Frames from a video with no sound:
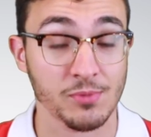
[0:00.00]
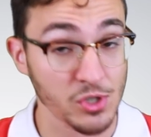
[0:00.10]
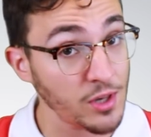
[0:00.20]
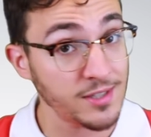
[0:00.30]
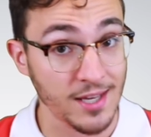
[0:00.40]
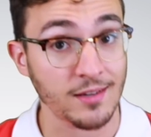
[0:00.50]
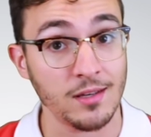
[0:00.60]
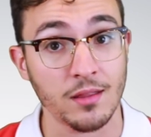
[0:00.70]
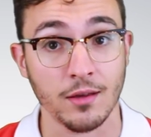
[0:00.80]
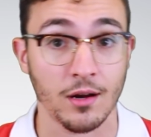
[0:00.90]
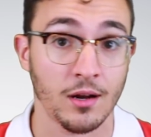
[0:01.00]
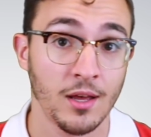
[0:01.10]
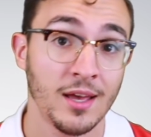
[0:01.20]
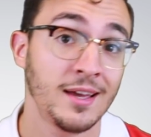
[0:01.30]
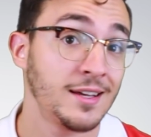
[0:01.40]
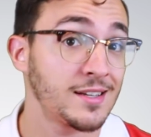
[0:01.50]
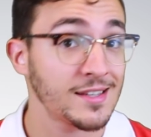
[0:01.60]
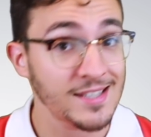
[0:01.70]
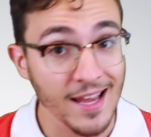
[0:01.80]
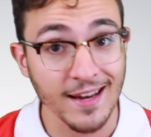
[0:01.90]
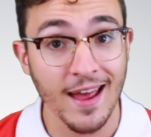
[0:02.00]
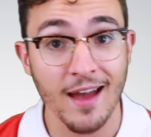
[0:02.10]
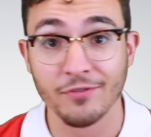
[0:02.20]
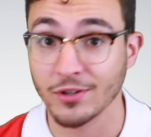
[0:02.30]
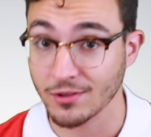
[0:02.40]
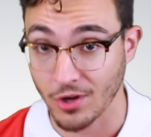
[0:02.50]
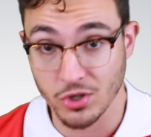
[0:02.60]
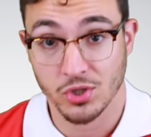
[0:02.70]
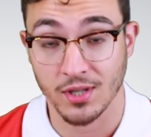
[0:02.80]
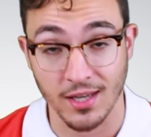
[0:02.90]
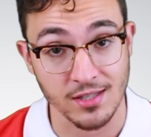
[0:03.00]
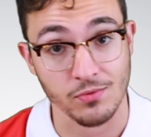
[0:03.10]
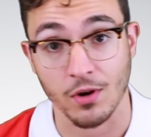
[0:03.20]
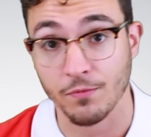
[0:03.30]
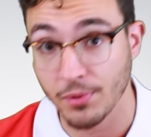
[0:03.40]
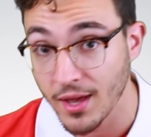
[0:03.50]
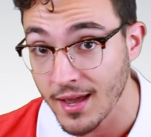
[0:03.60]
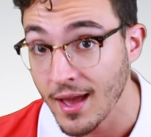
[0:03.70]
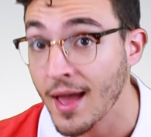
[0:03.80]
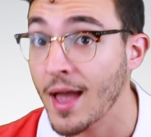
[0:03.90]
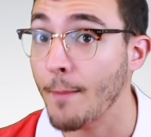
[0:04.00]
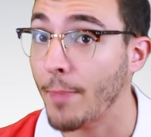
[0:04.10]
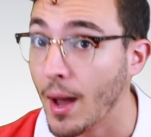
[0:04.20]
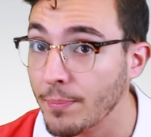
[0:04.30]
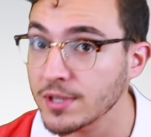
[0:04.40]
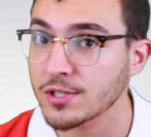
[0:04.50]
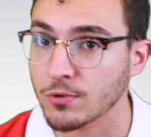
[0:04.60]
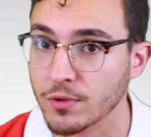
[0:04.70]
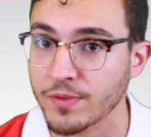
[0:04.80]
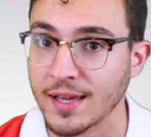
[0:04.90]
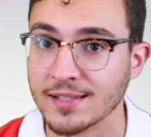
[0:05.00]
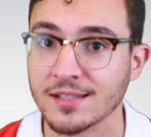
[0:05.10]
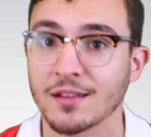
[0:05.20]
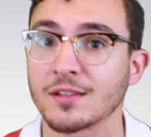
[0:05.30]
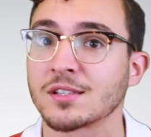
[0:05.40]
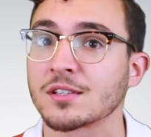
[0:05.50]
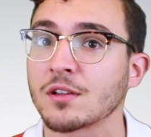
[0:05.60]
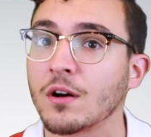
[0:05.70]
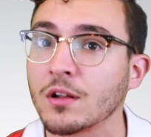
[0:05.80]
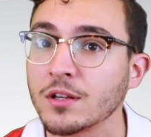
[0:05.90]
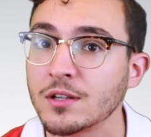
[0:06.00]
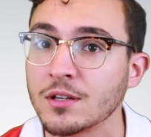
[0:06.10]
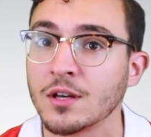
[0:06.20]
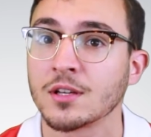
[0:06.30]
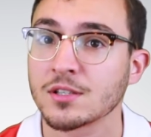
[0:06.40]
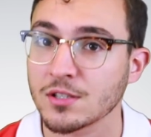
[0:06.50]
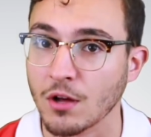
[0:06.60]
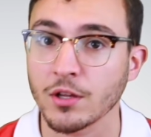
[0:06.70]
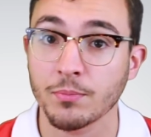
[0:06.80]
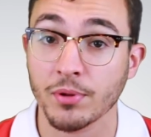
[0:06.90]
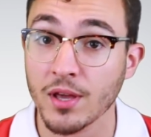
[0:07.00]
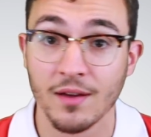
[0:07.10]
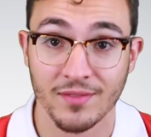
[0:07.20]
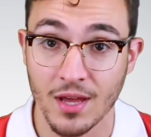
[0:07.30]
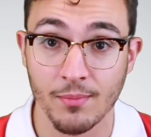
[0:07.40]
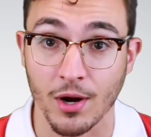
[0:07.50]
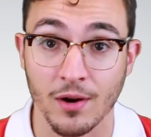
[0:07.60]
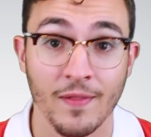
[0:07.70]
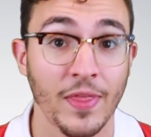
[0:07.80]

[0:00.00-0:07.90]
some solid technique there. Into the second half, and largely against the run of play, Mbappe scored thanks to the solid, solid play of Neymar.